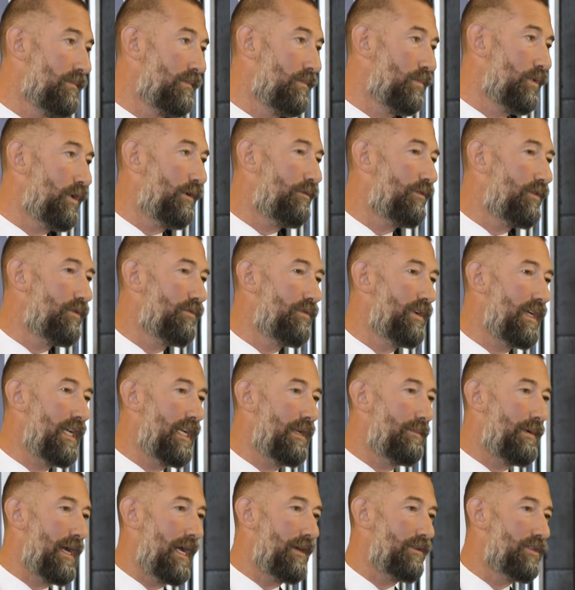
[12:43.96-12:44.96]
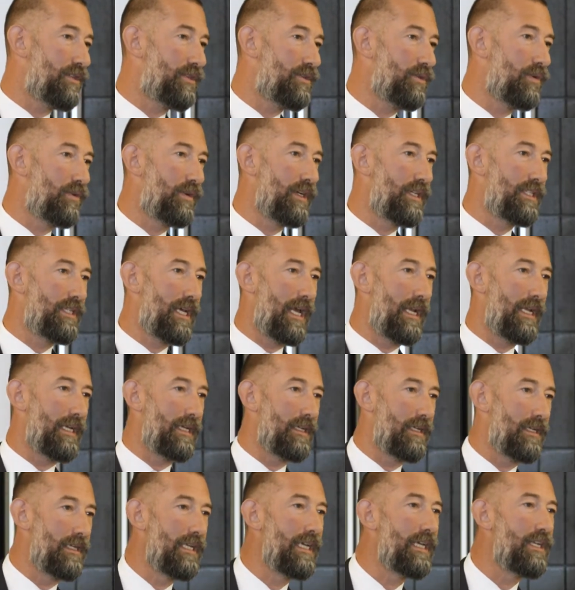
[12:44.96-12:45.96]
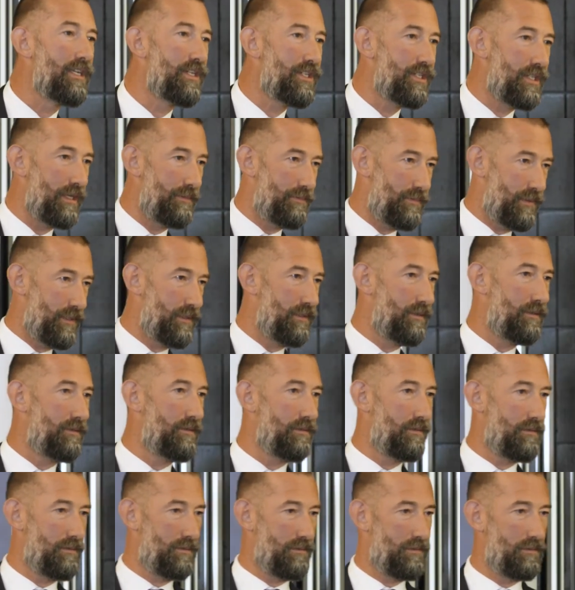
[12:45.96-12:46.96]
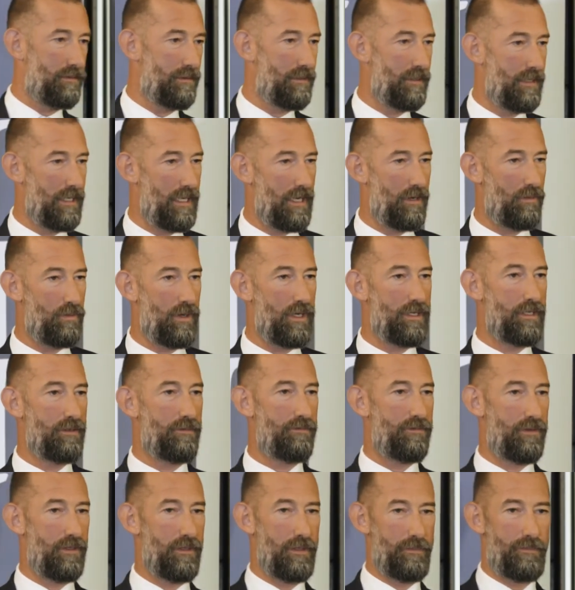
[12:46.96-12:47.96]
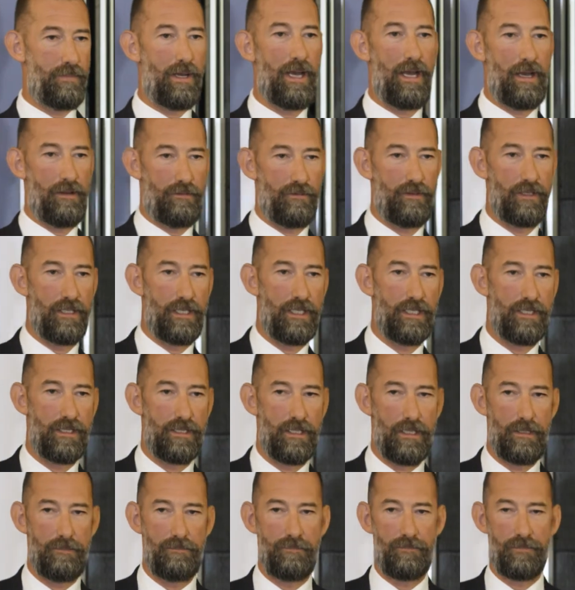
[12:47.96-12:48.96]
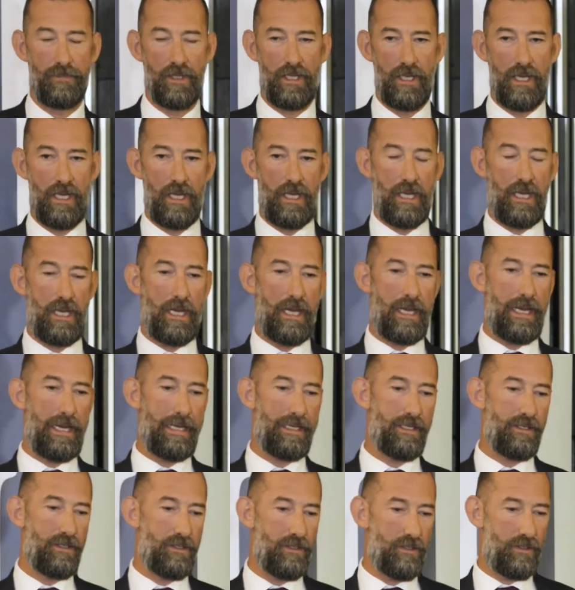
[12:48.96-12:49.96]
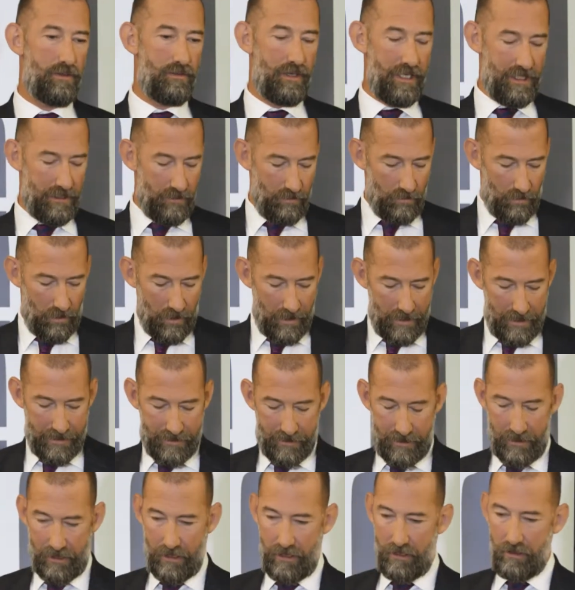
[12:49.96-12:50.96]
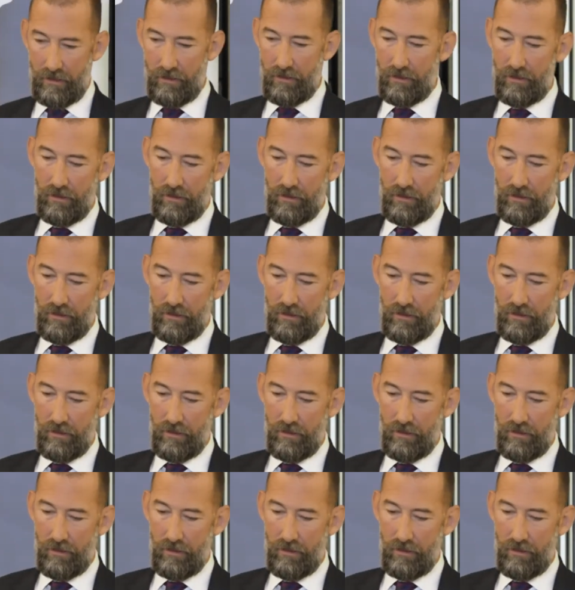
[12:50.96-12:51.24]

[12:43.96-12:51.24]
We often read about storytelling and leadership and how wonderful and powerful it is, yeah? And the reason why is that